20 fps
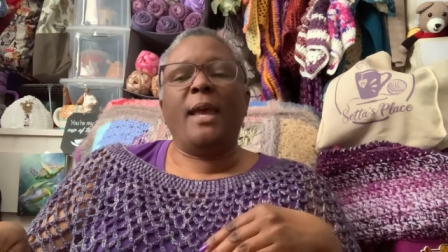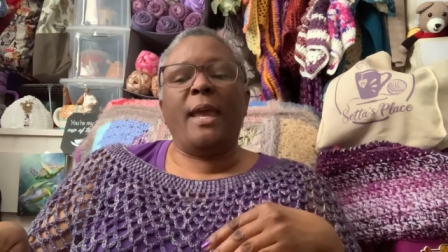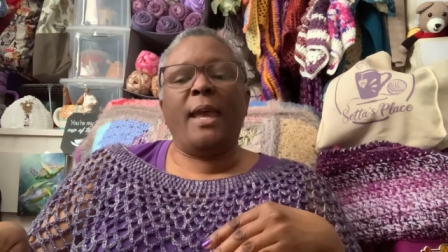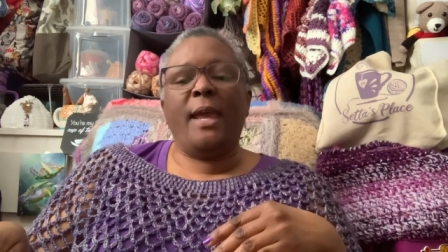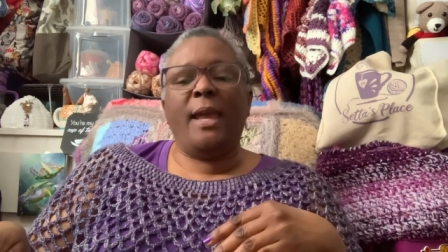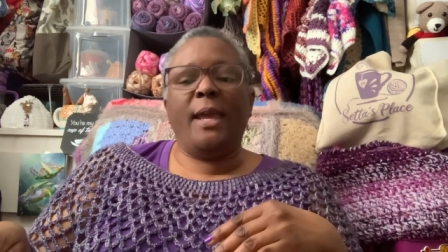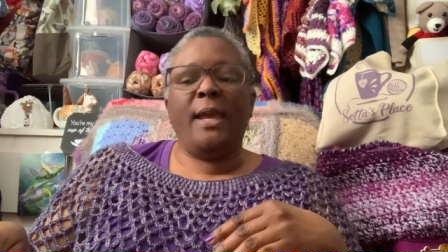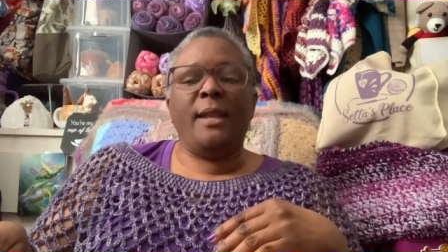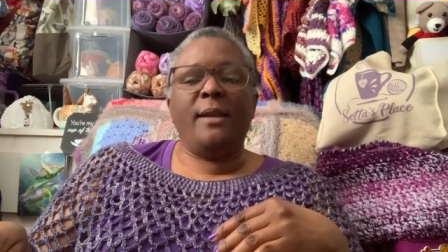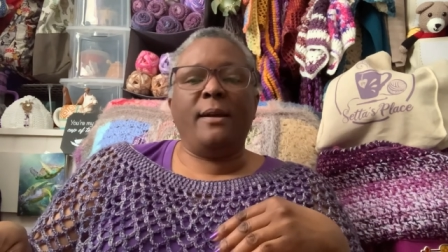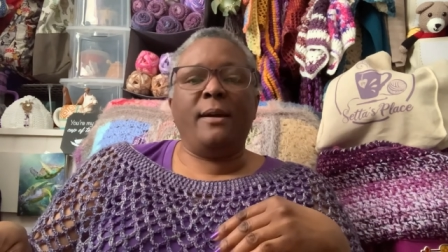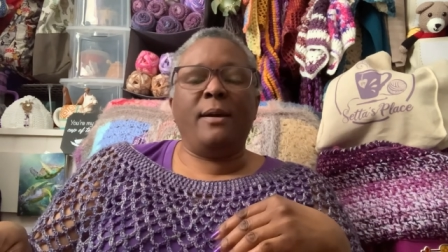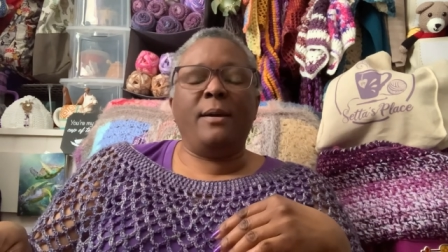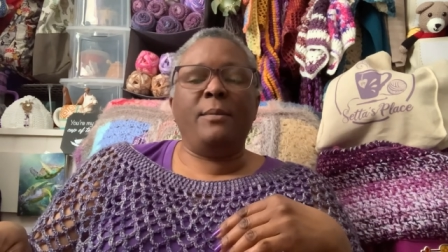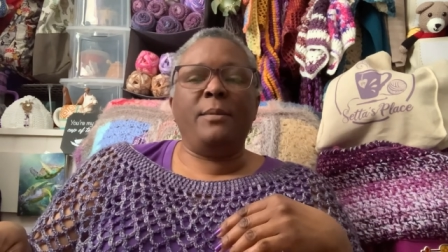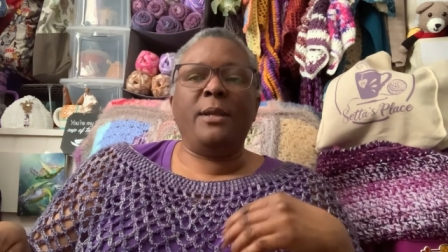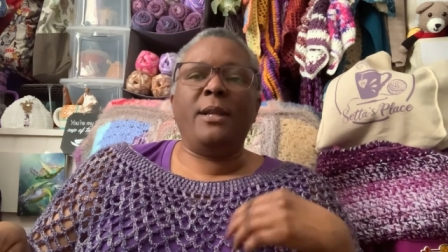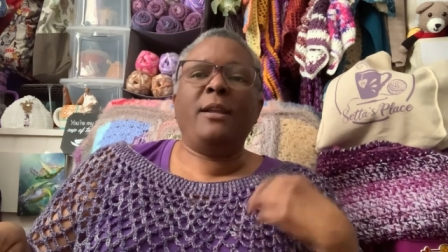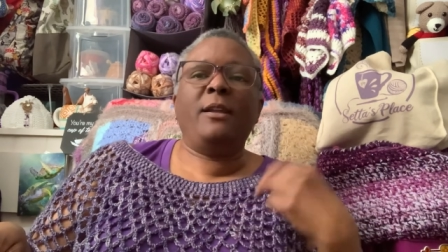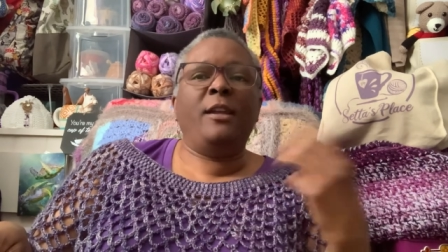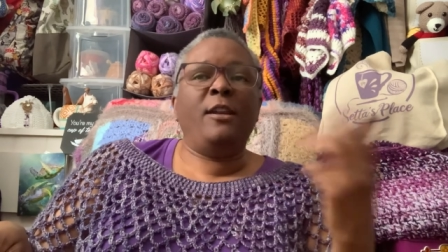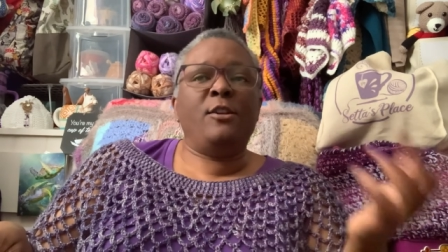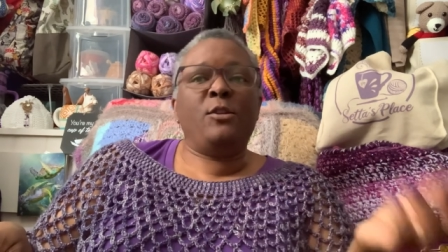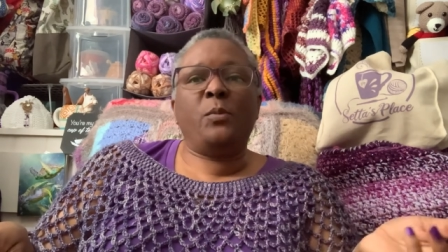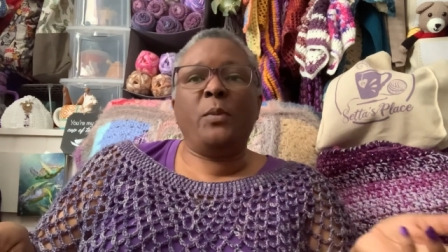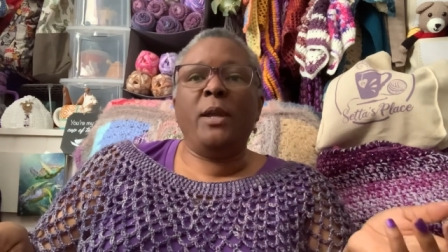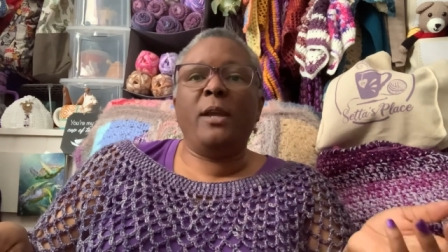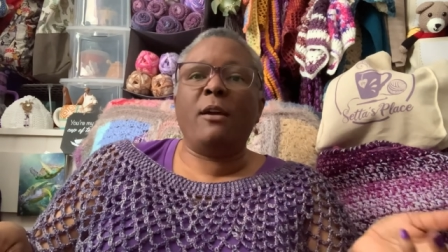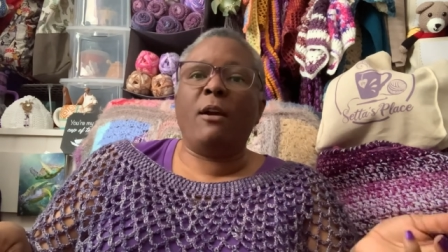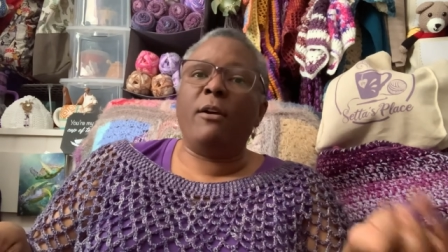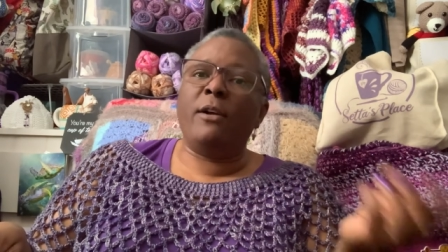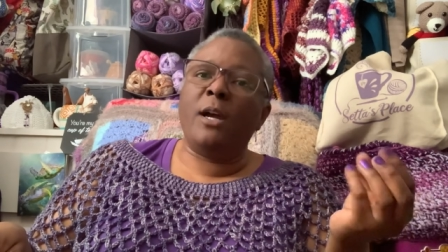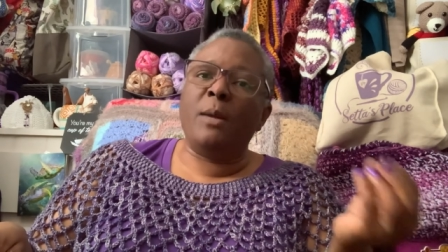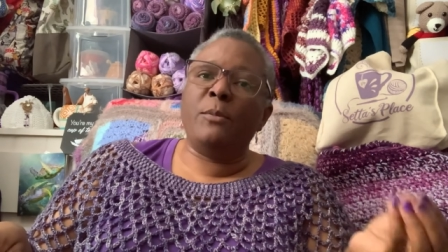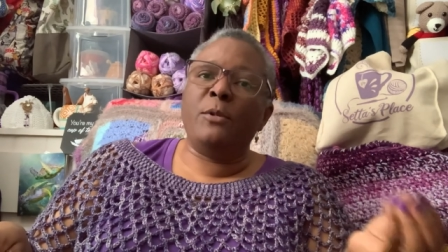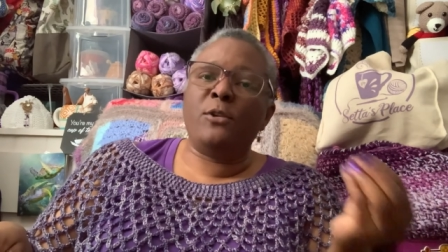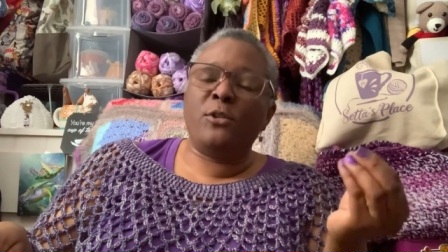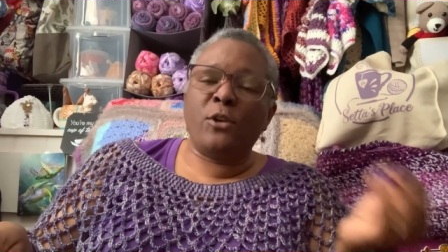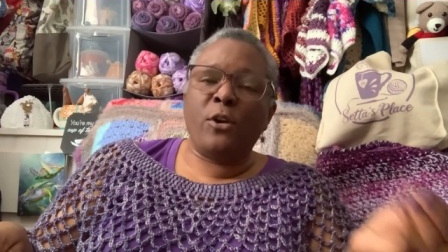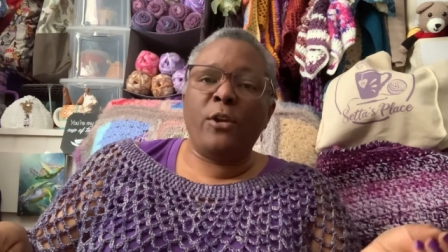And then each week I'll come
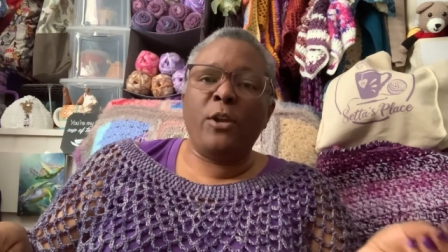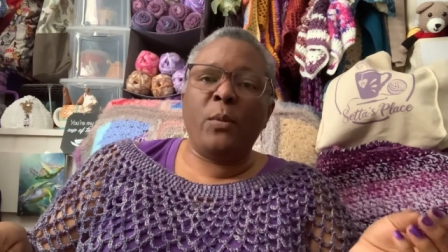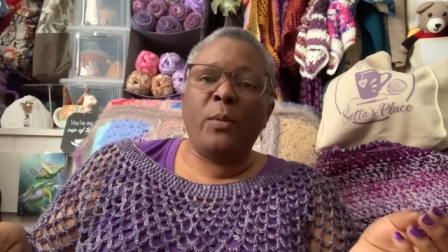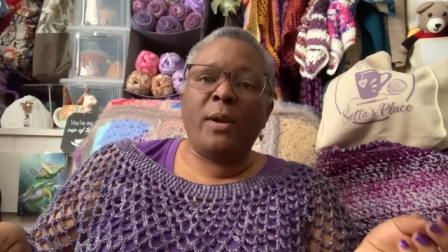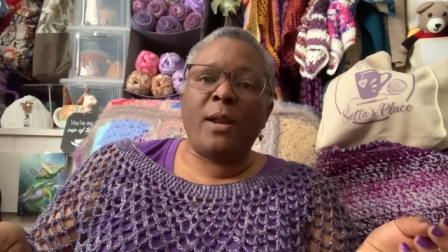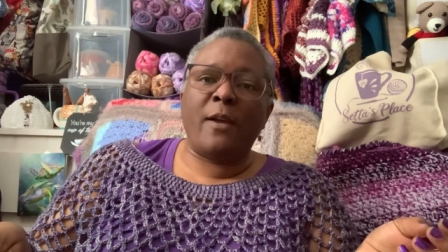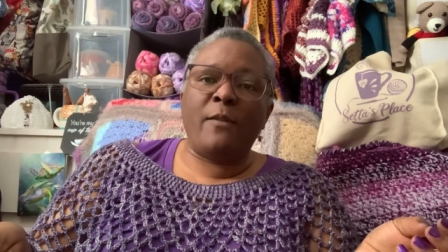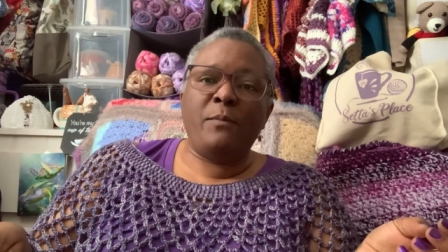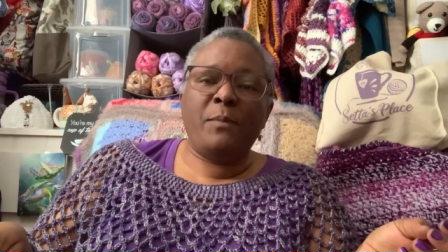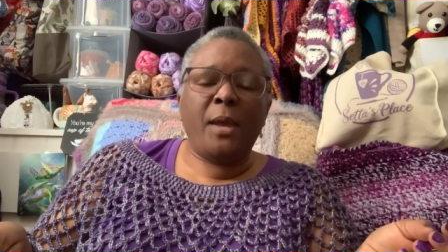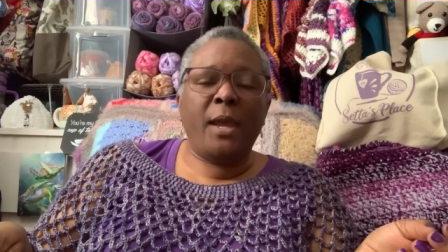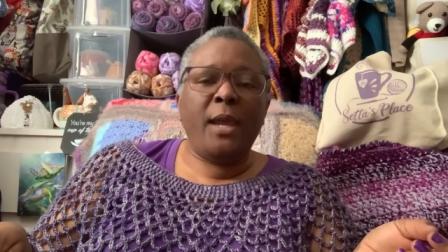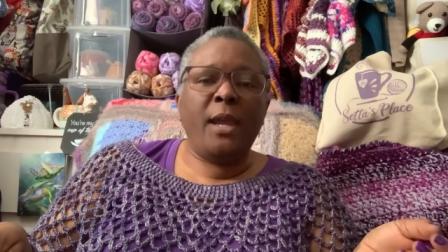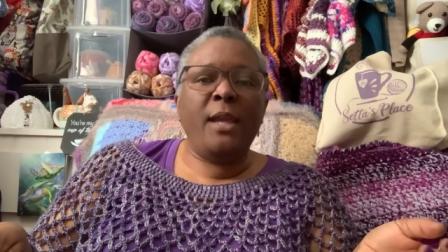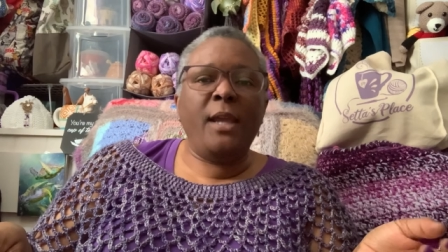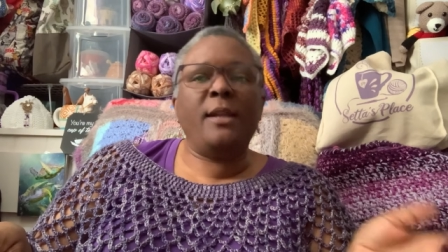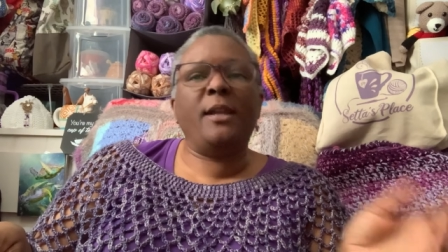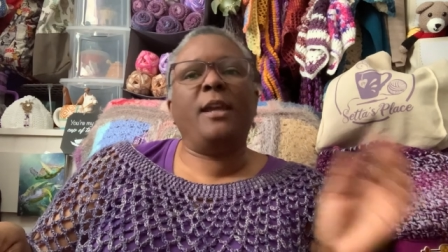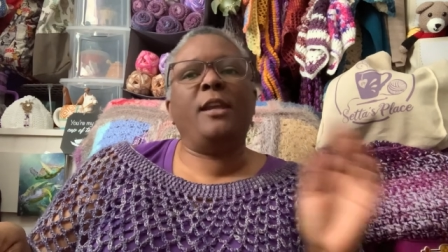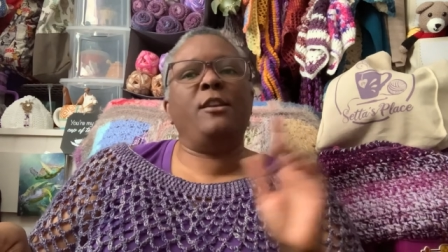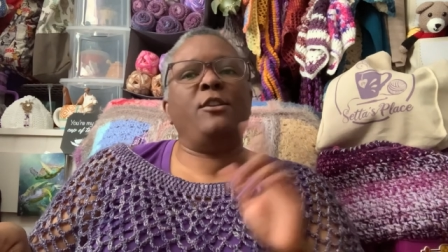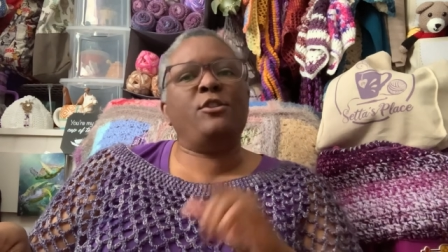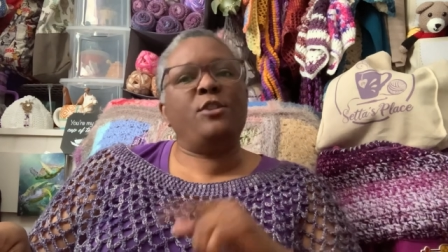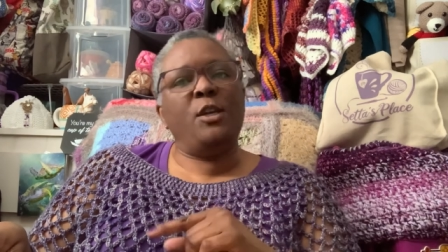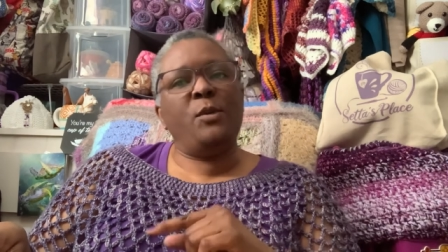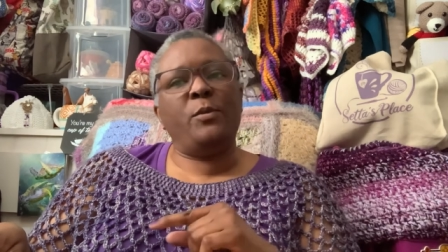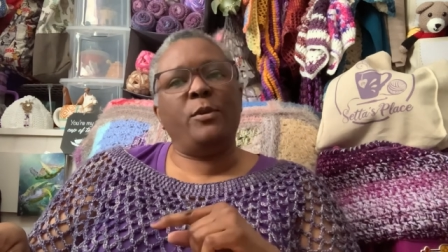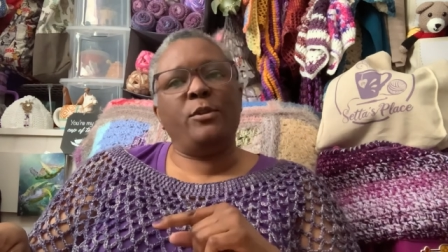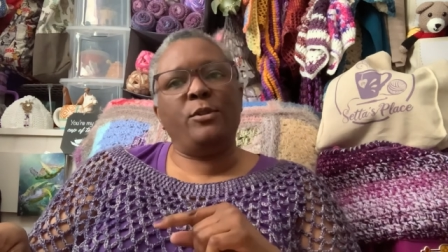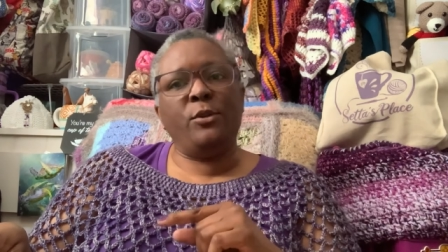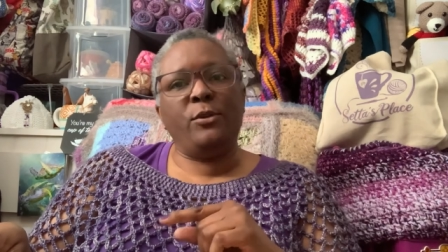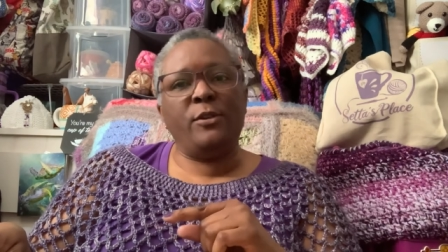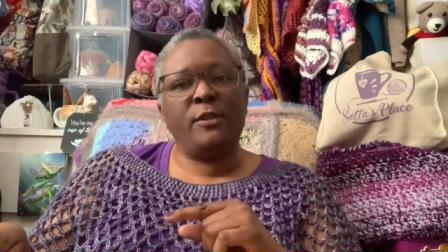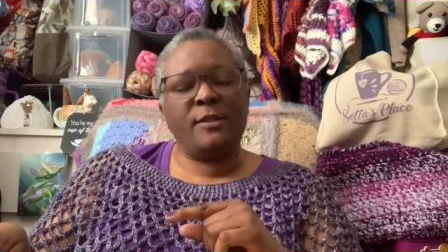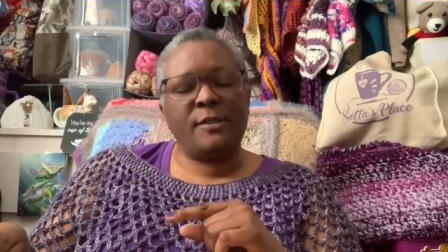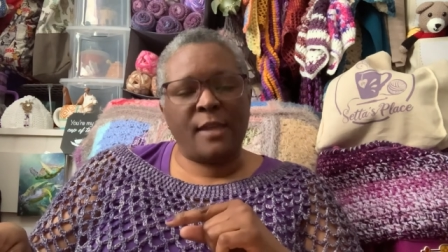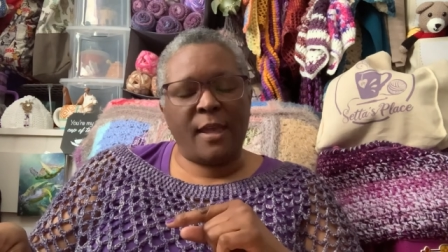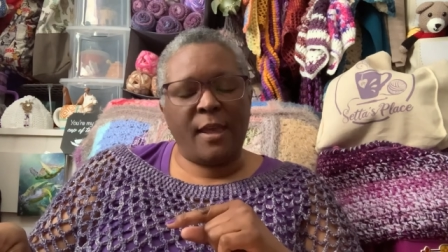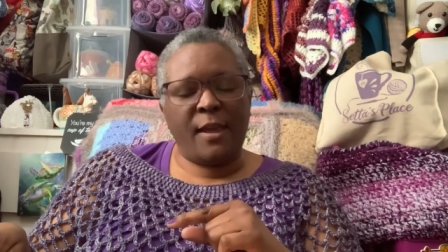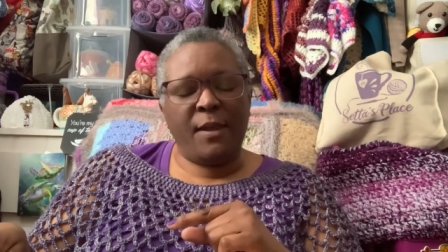and show you what I've made, and she will do the
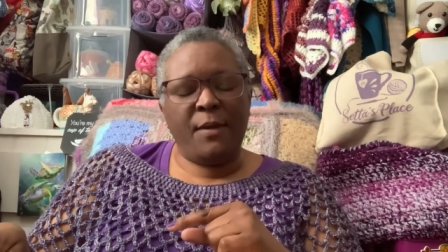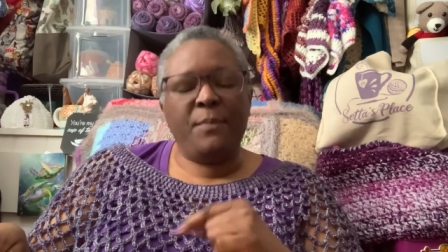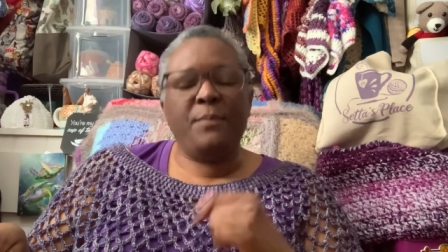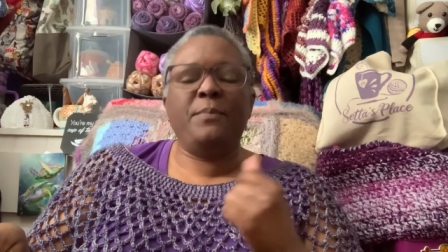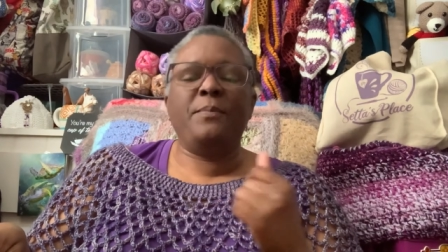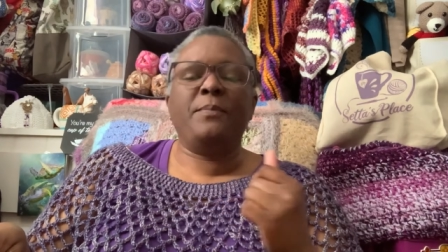same.